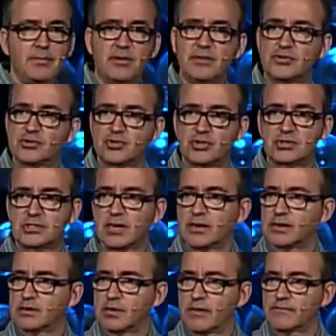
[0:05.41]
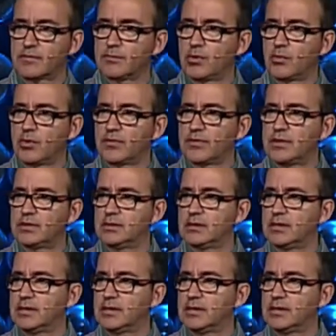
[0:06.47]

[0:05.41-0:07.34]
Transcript: people in the church get uncomfortable with it.